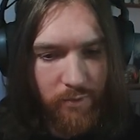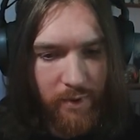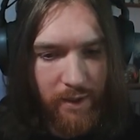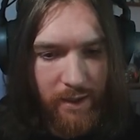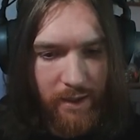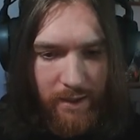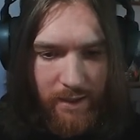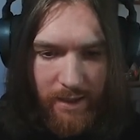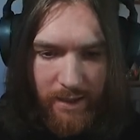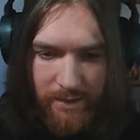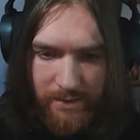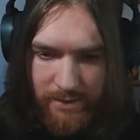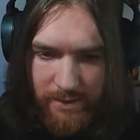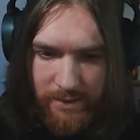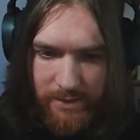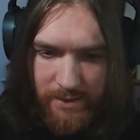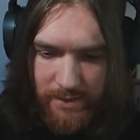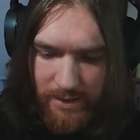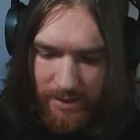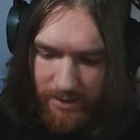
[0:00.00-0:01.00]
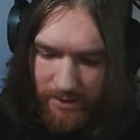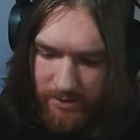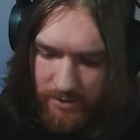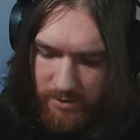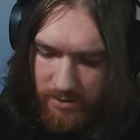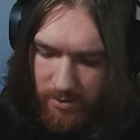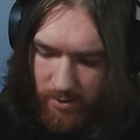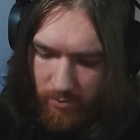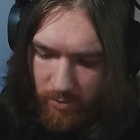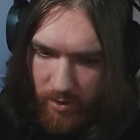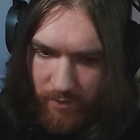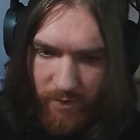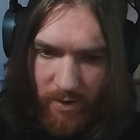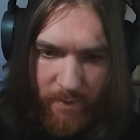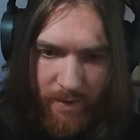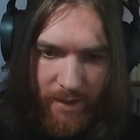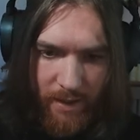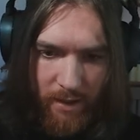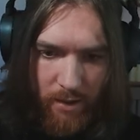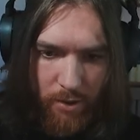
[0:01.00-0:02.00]
three ninety six. So what if
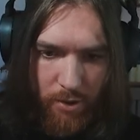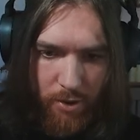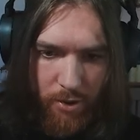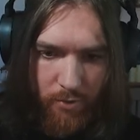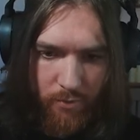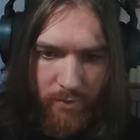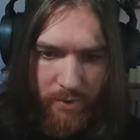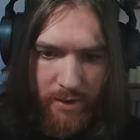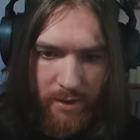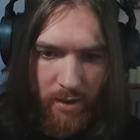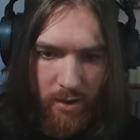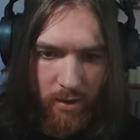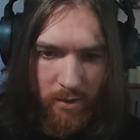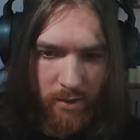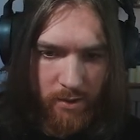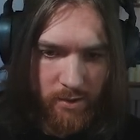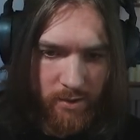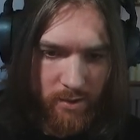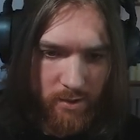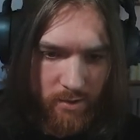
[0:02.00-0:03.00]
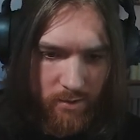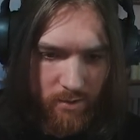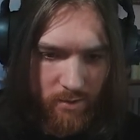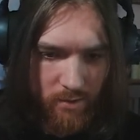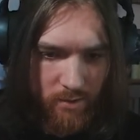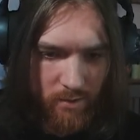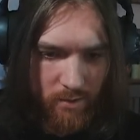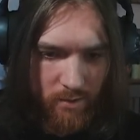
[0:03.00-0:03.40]
I make it three dollars?